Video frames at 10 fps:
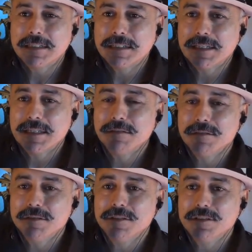
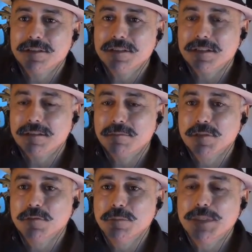hero such as
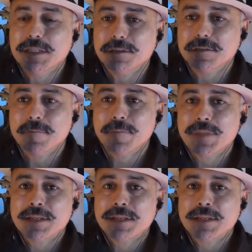Blue Beetle.